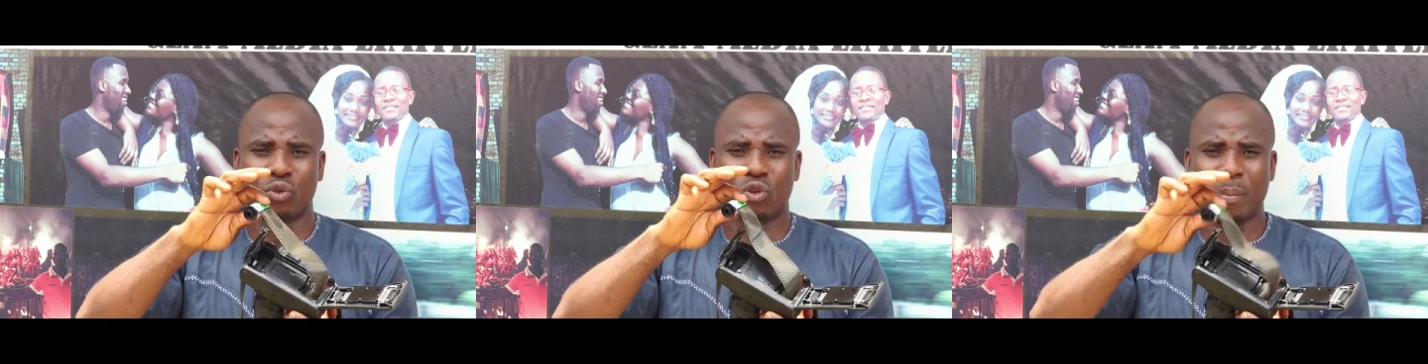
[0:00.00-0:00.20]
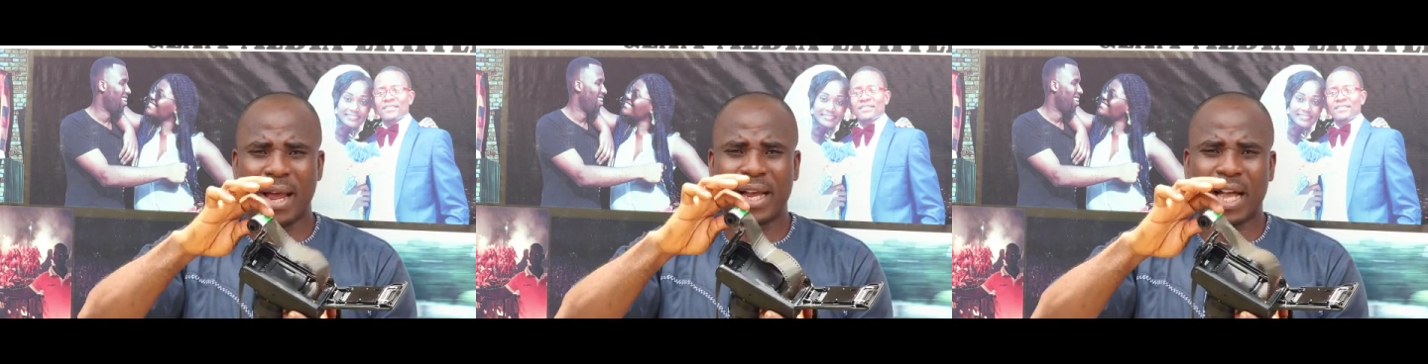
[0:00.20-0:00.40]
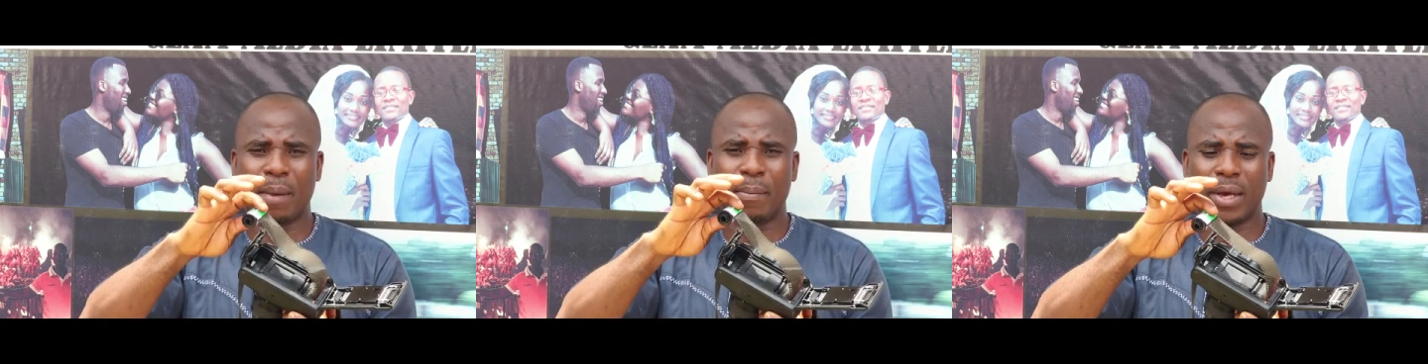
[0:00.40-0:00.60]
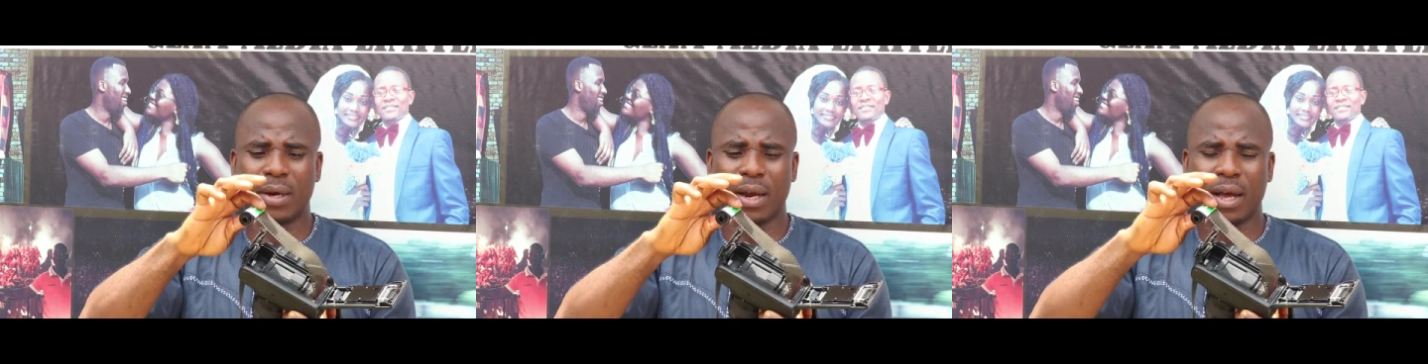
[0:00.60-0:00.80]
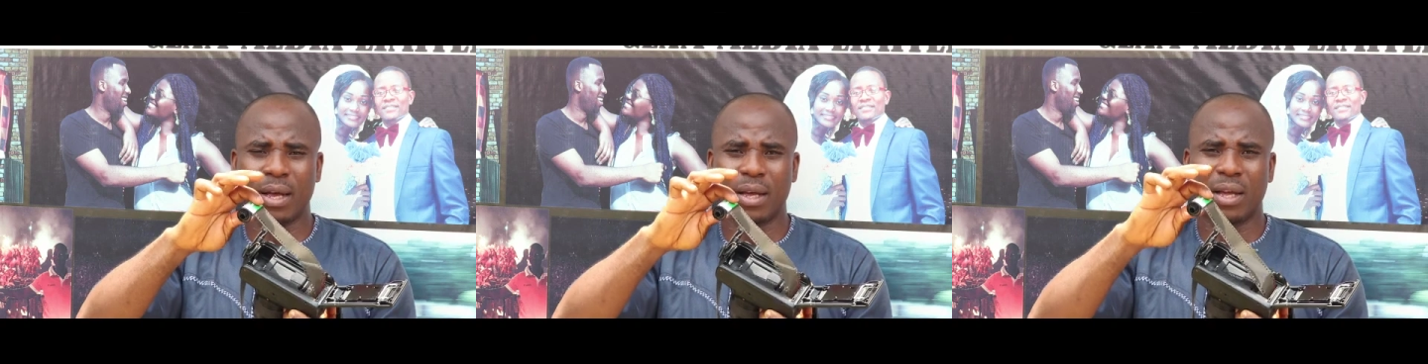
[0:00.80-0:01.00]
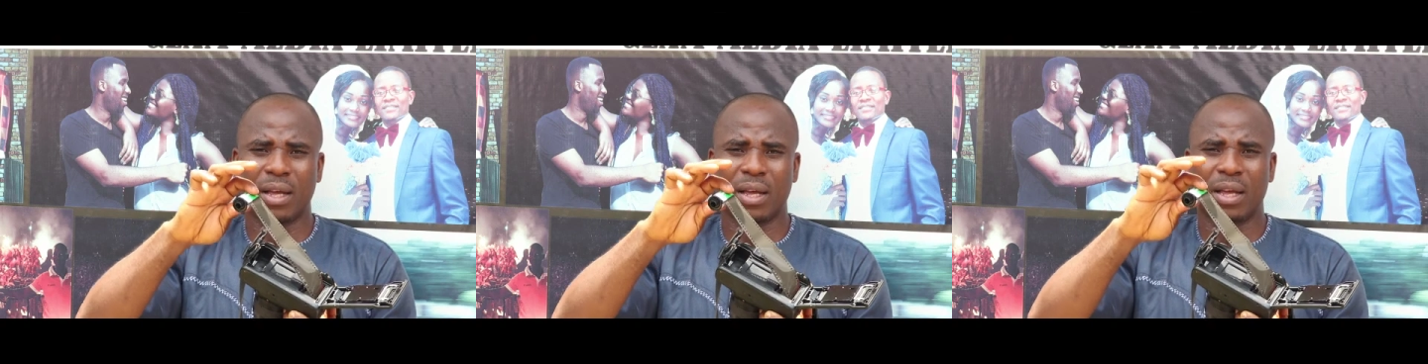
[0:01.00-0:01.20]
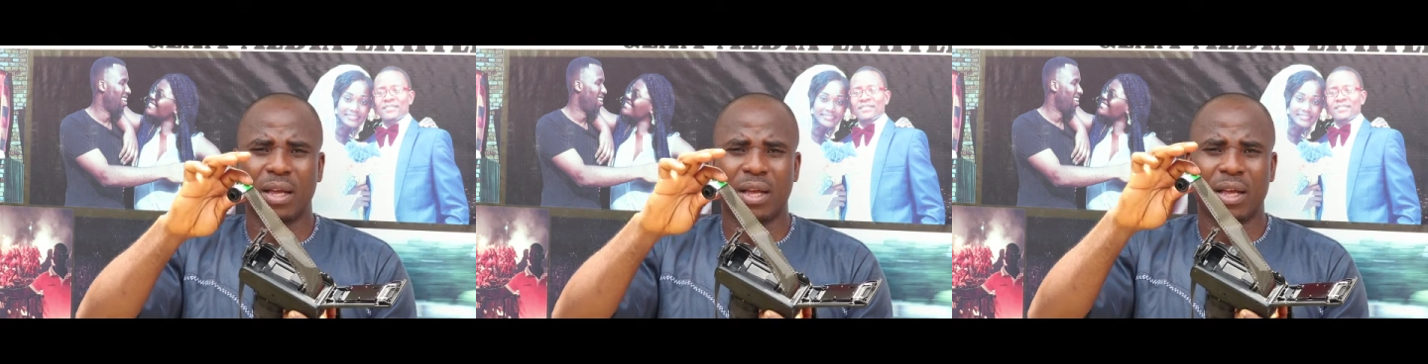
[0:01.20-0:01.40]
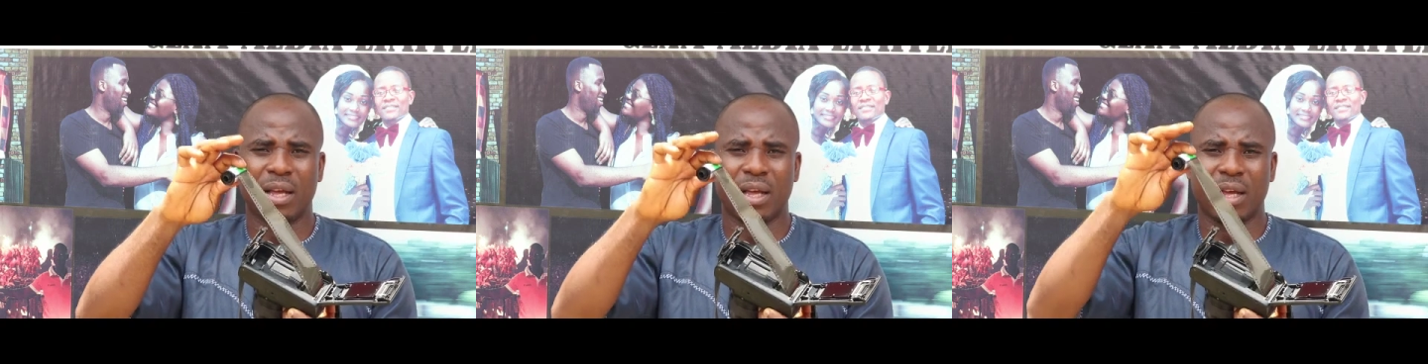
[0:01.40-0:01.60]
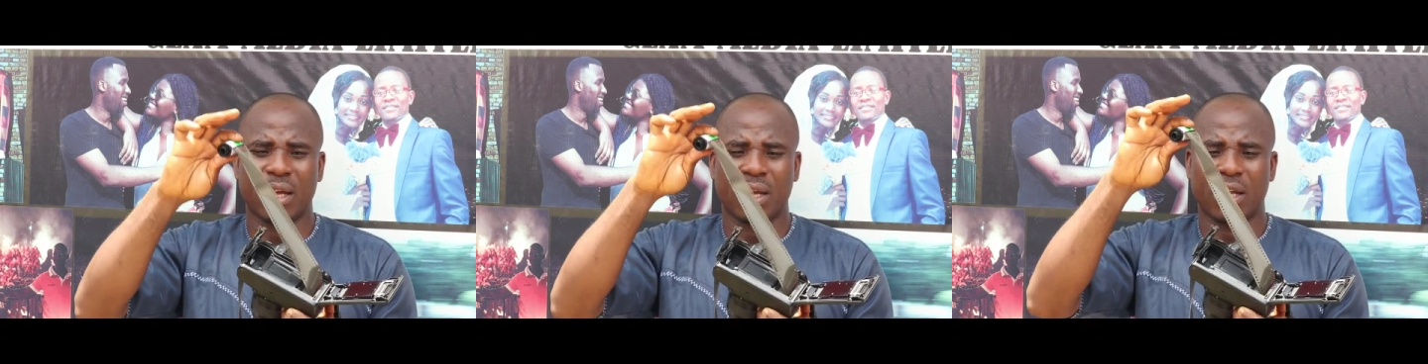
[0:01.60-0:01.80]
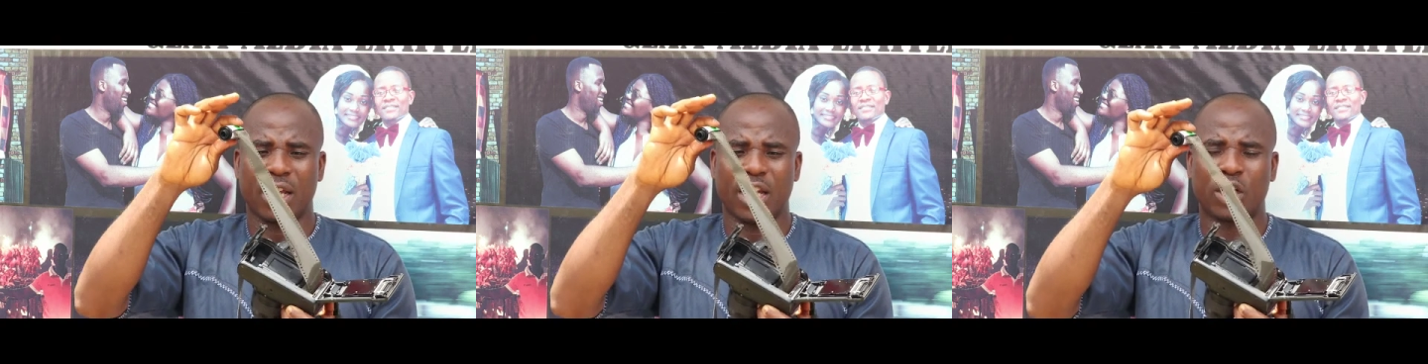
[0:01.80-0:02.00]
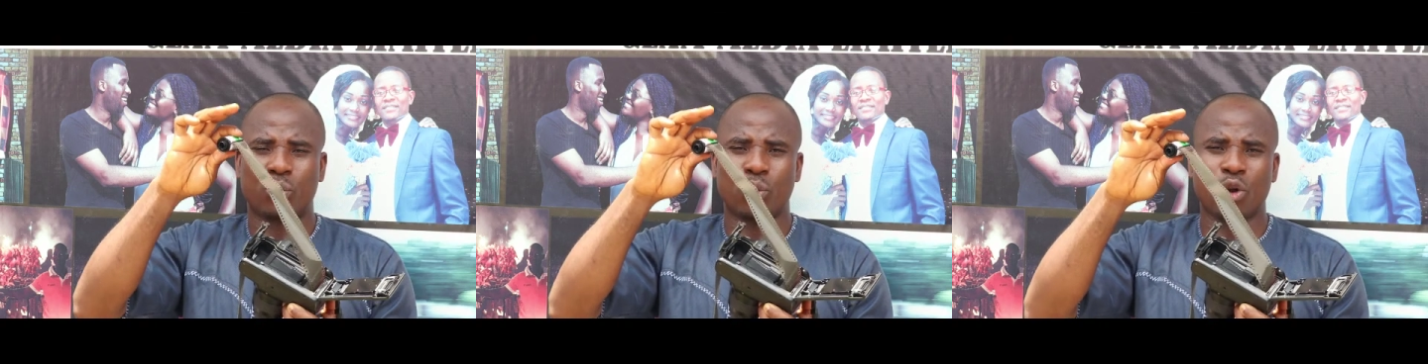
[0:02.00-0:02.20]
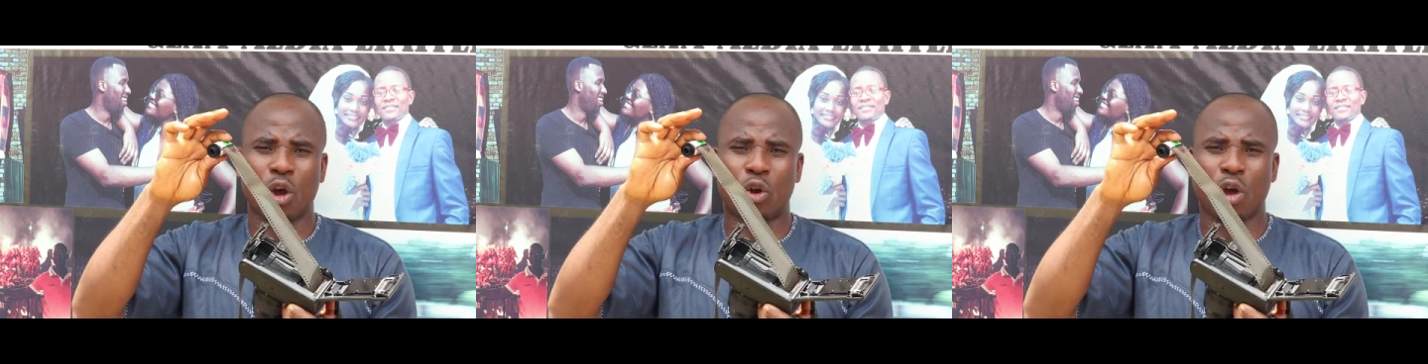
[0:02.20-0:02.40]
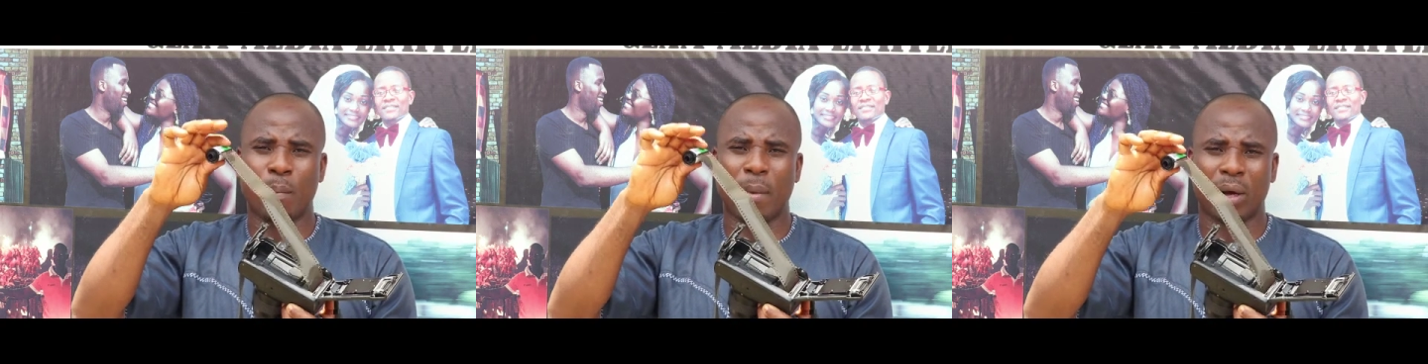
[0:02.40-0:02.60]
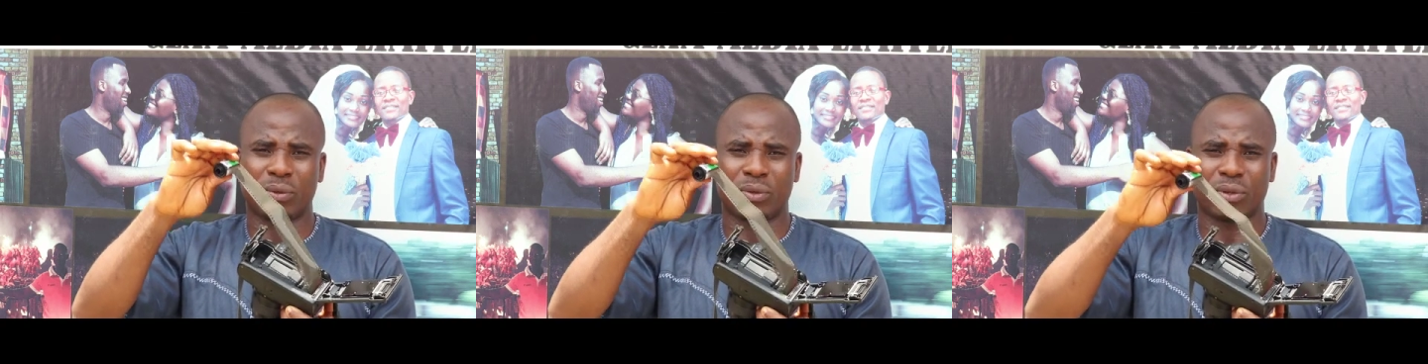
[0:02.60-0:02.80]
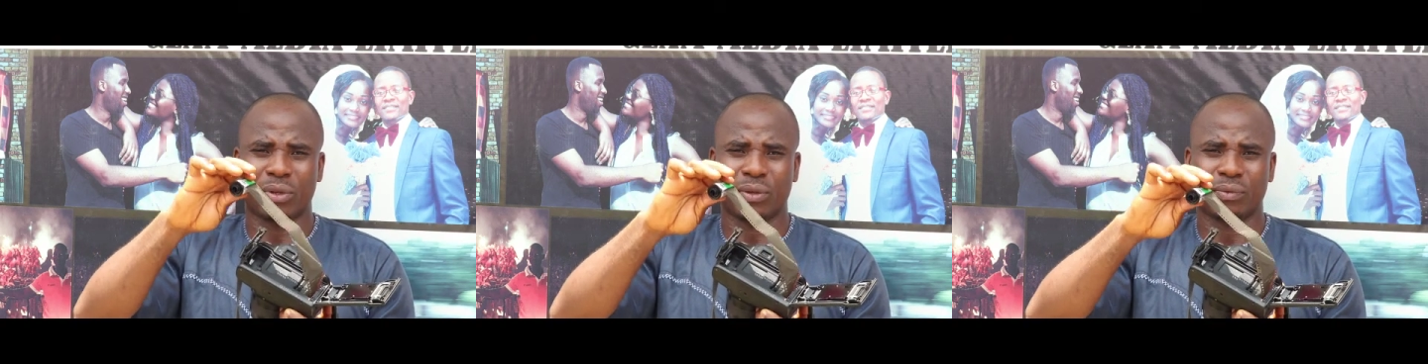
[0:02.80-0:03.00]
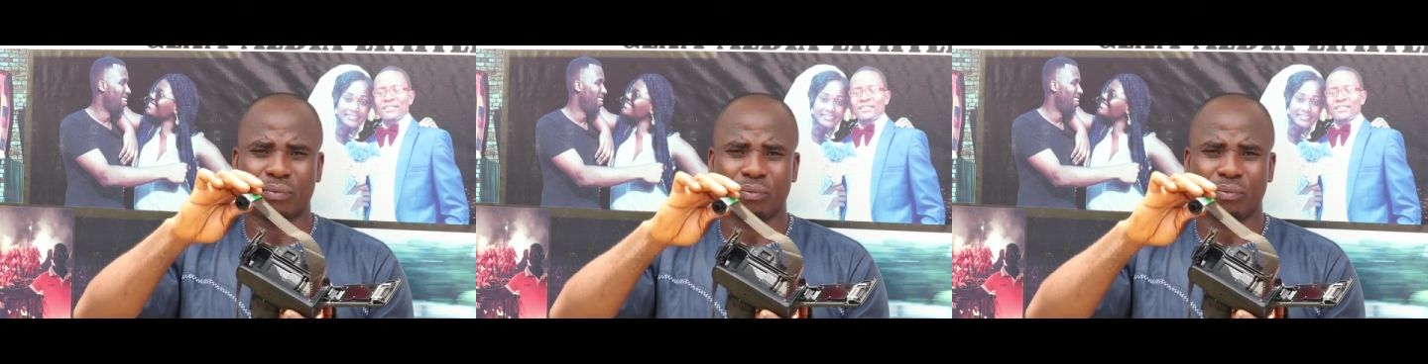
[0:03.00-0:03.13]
to my camera, it will not come out.